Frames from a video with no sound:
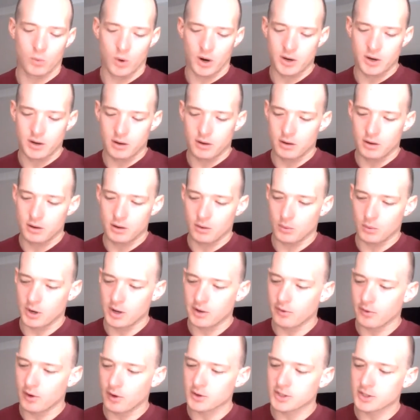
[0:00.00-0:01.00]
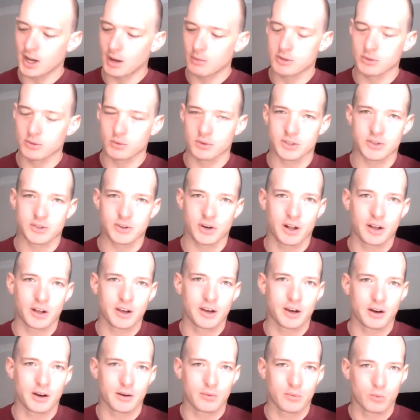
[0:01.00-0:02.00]
When you first came to
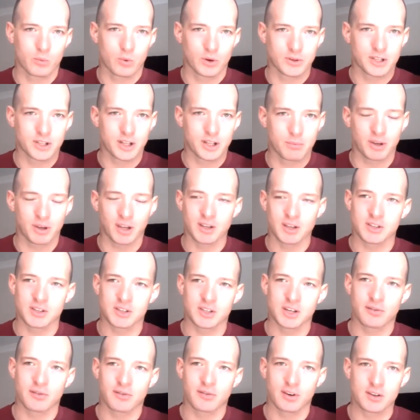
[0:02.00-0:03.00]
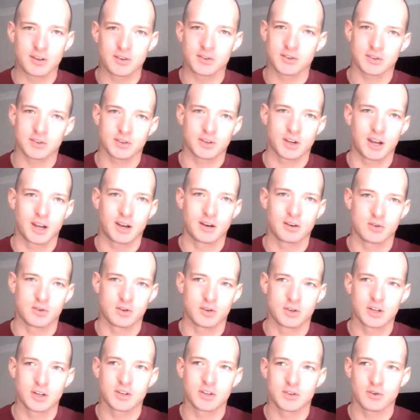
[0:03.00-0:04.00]
Australia, what's the biggest difference
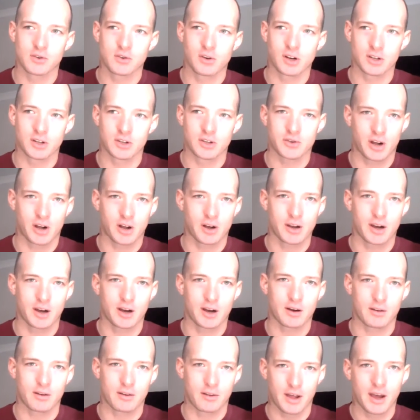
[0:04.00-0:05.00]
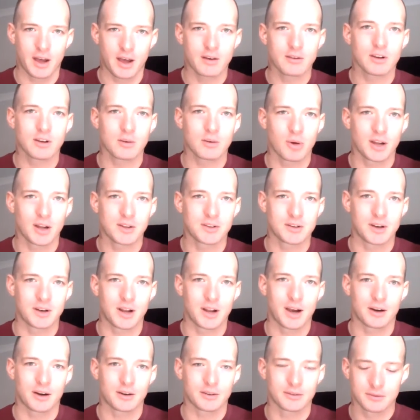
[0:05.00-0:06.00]
in jiu-jitsu in Australia then compared
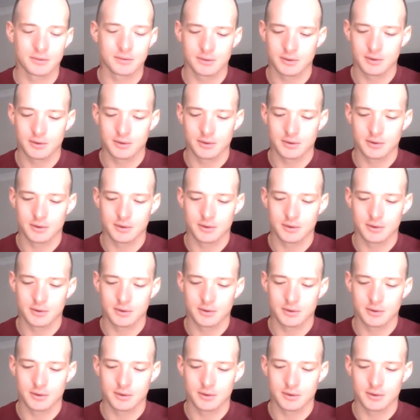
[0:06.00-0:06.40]
to now?